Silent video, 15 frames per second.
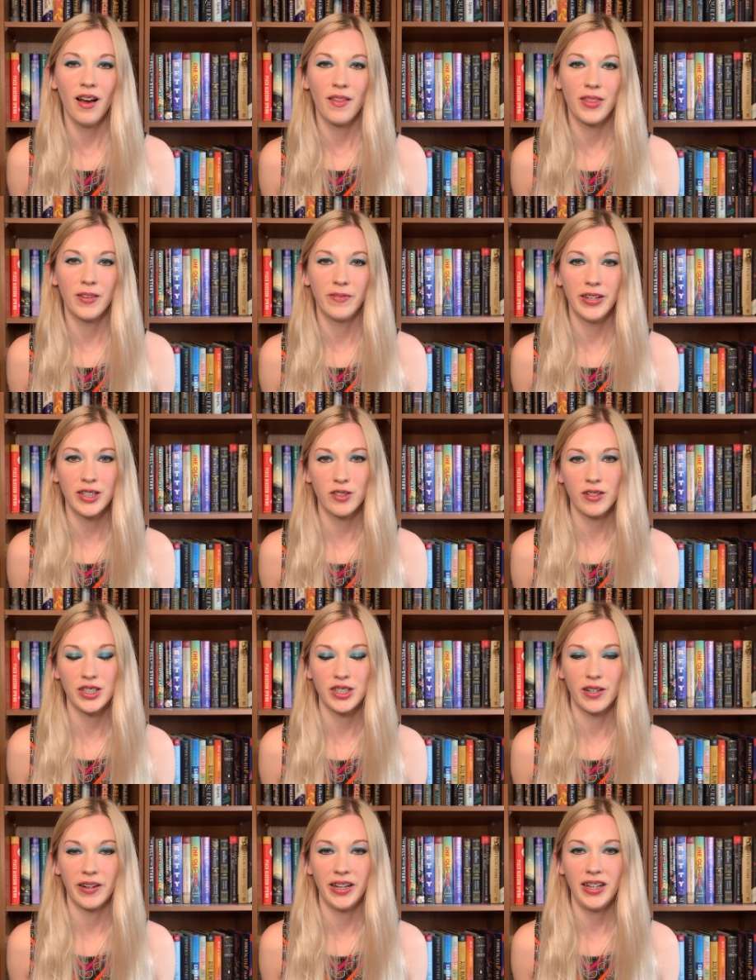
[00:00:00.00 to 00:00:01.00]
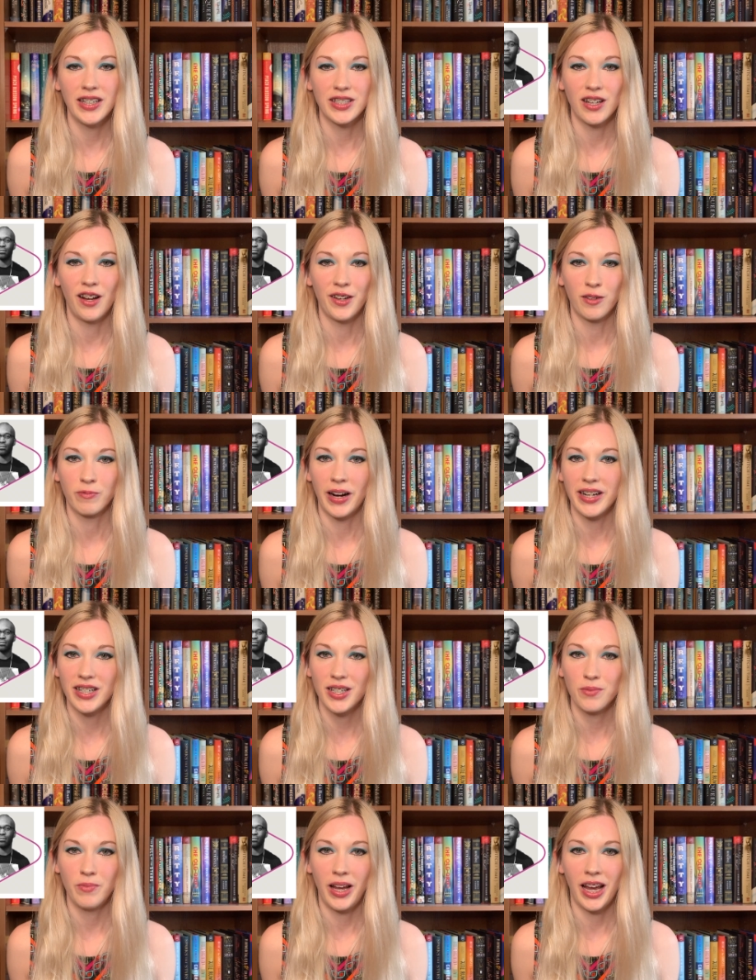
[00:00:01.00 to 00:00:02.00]
The fifth short story is called A
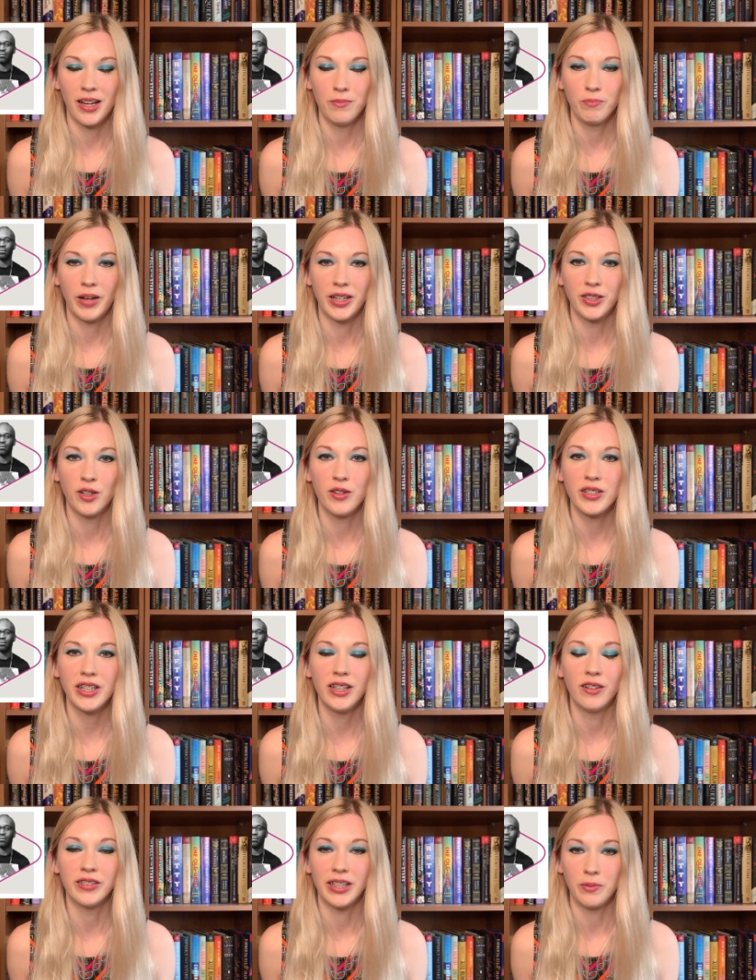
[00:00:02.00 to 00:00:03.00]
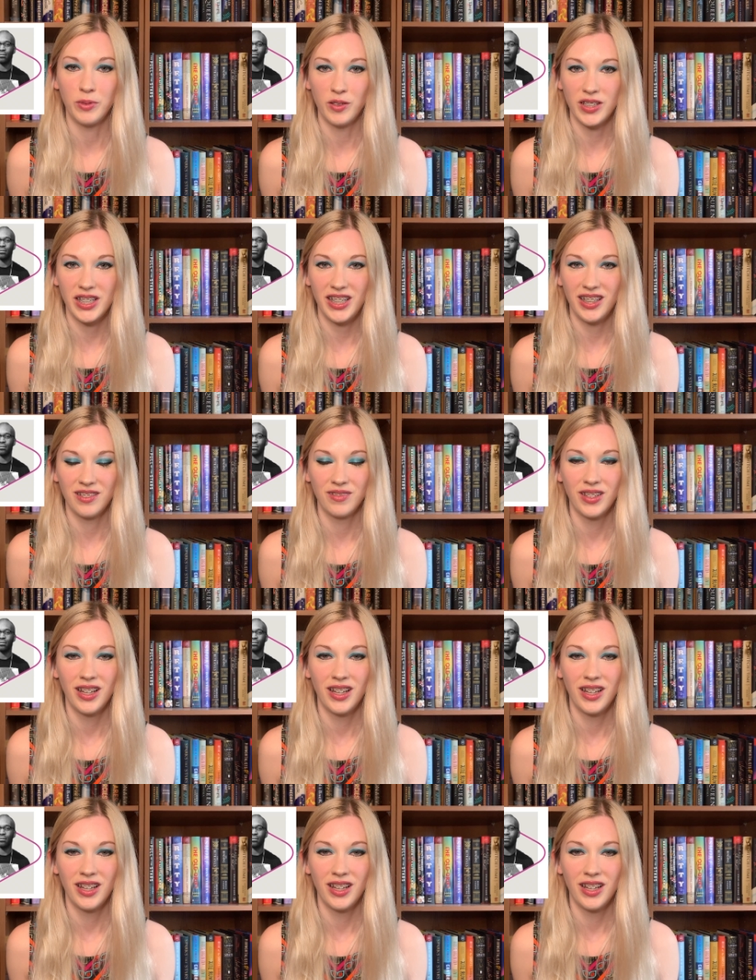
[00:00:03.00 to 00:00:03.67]
Righteous Man by Tochi Onyebuchi.